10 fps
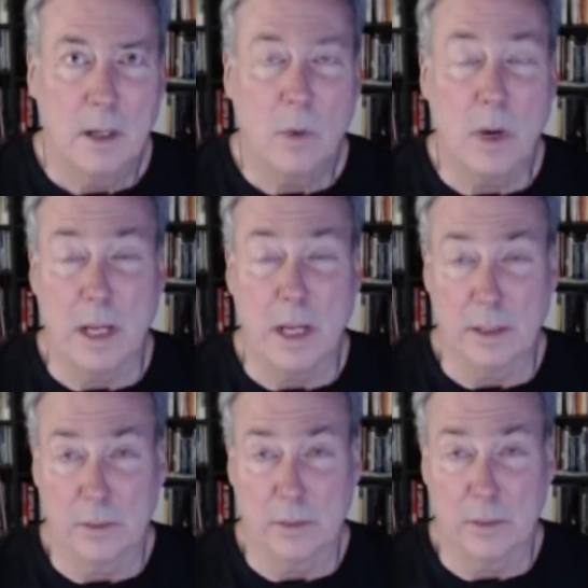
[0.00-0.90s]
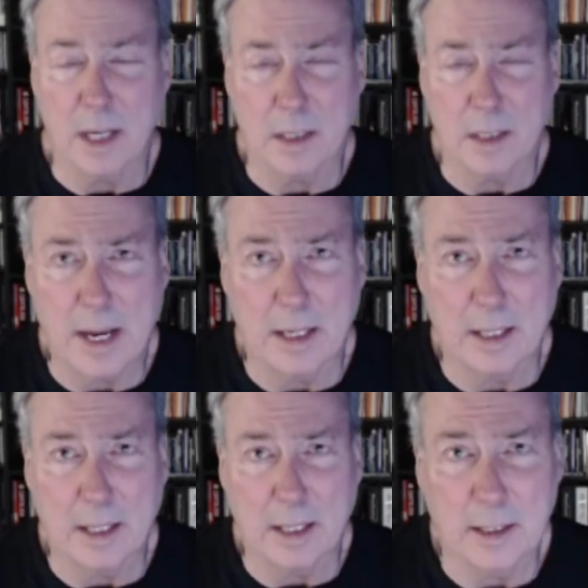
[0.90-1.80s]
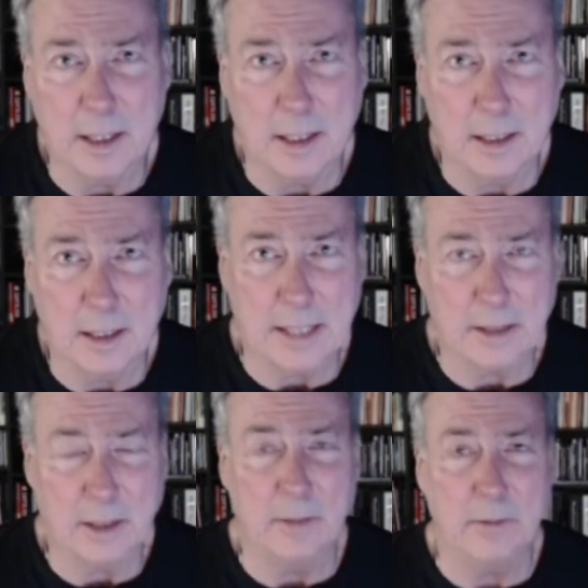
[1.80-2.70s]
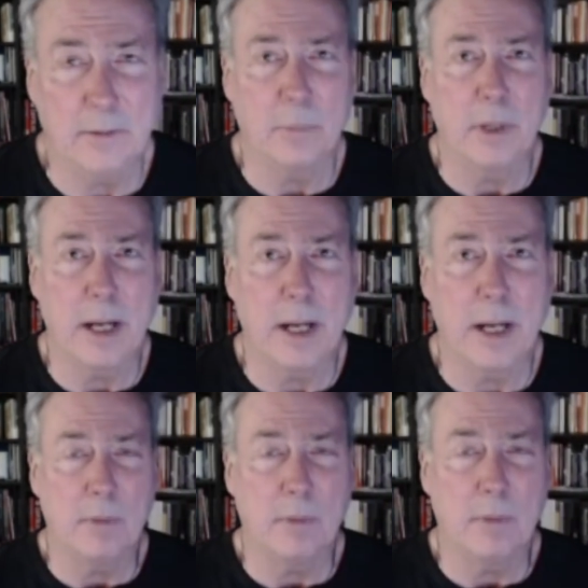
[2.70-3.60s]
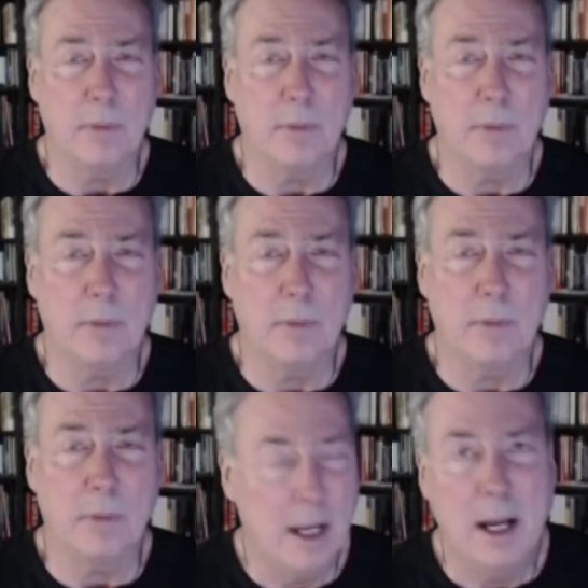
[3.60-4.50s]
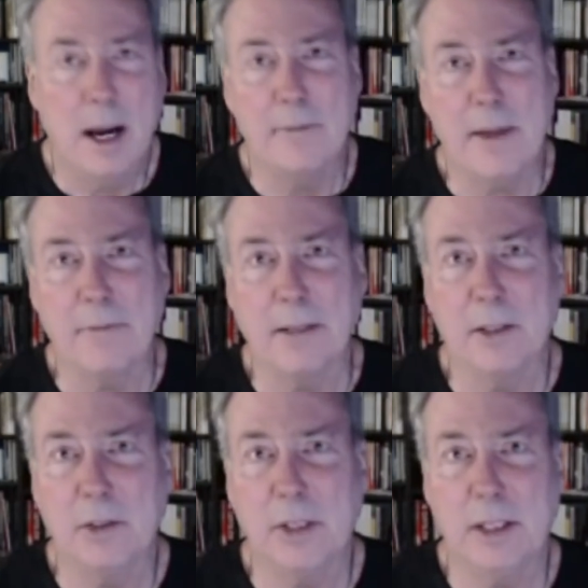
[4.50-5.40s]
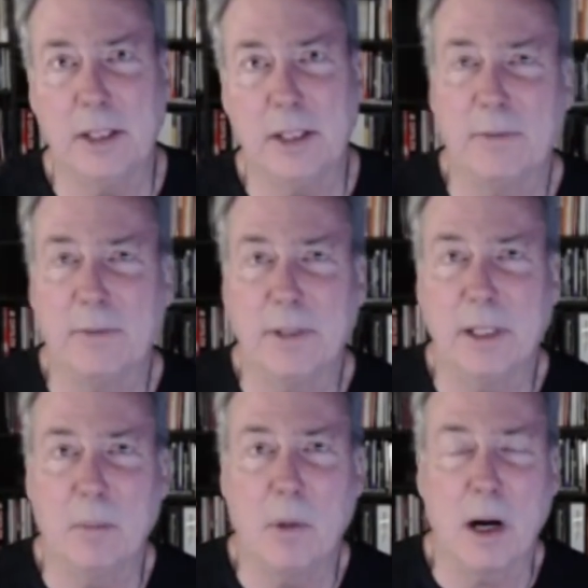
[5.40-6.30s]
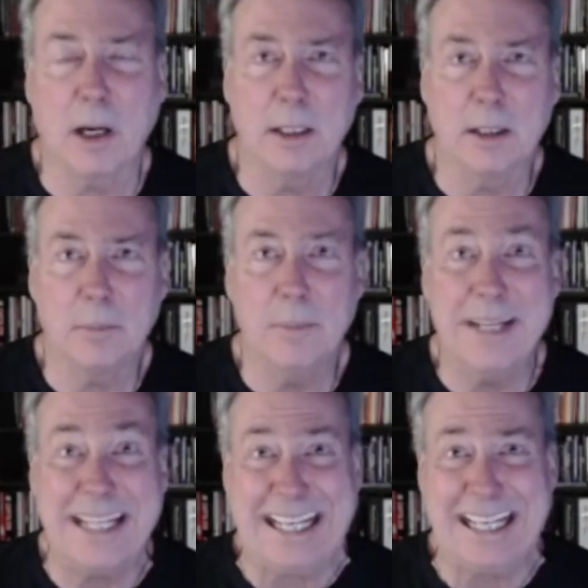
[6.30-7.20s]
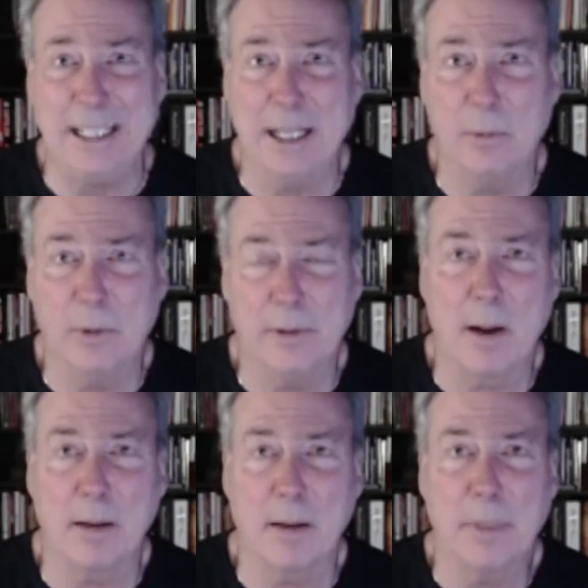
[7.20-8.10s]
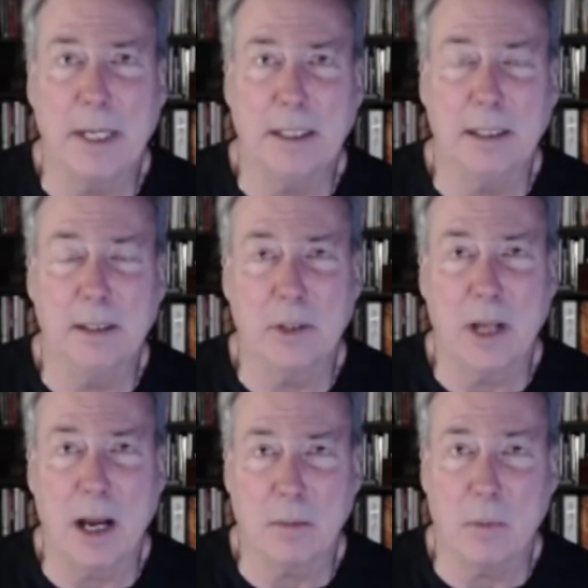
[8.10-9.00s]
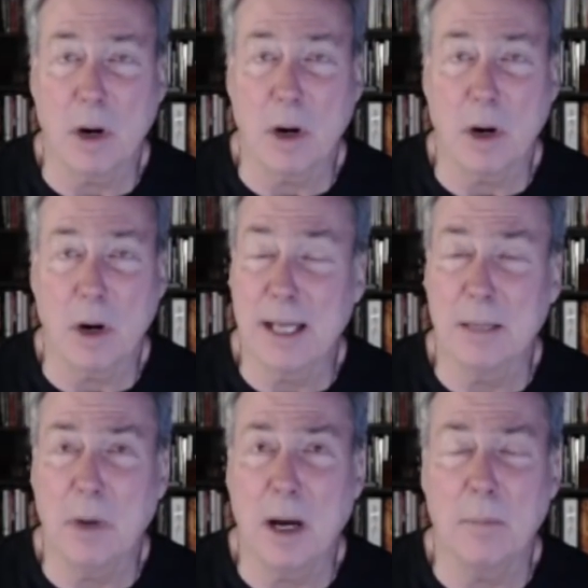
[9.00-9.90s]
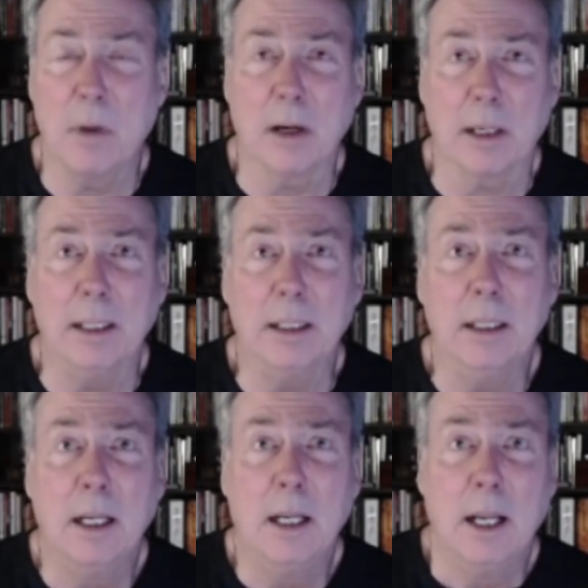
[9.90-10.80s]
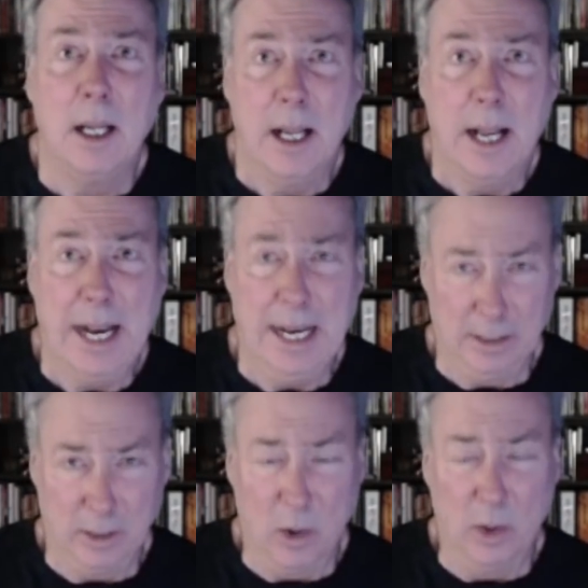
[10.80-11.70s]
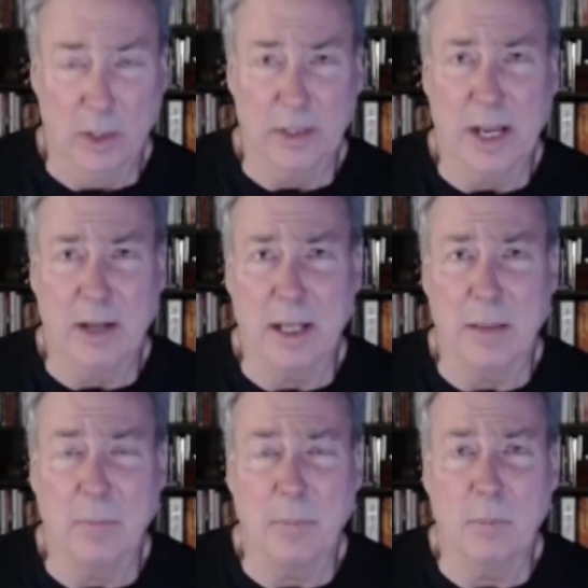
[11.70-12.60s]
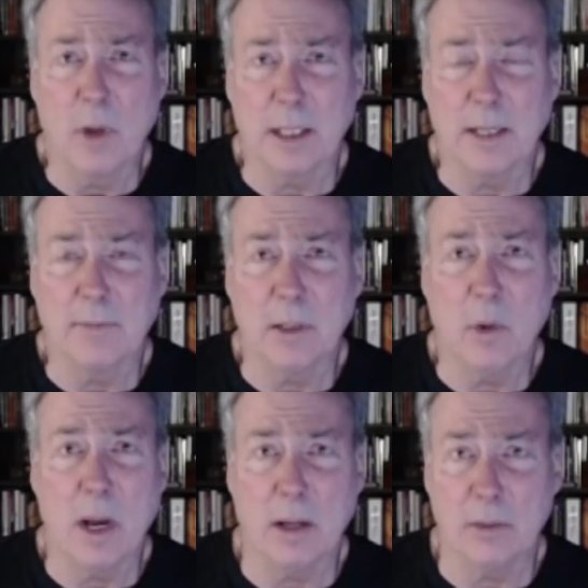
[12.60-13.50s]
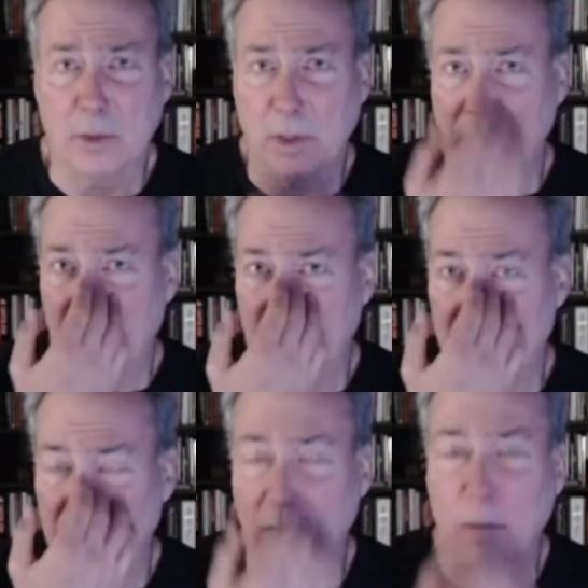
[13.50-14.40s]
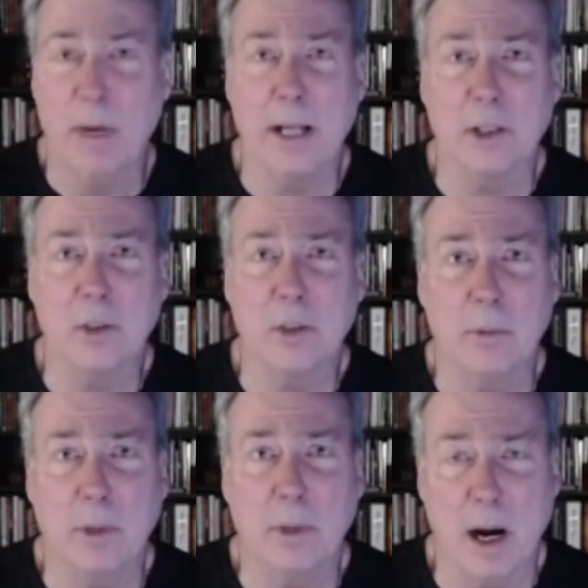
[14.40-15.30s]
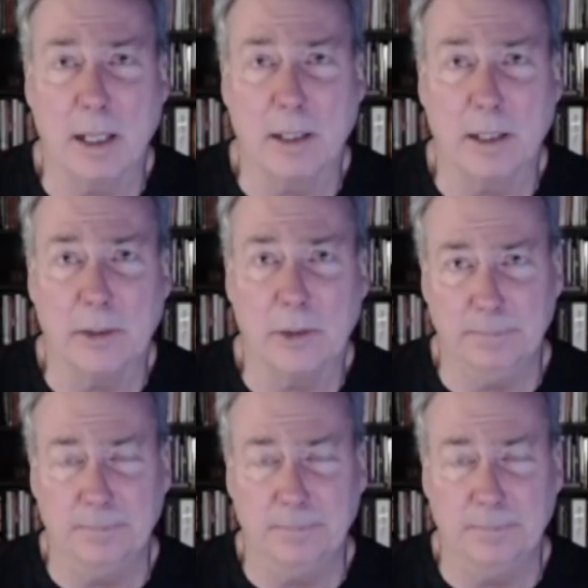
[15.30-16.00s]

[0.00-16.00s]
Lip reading: Well, as we talked about, I think, on the last interview, perhaps one before that, is I've definitely seen a shift in the markets, meaning that we probably peaked in the stock market and the bond market. And gold has held up relatively well, silver not so much, but regardless,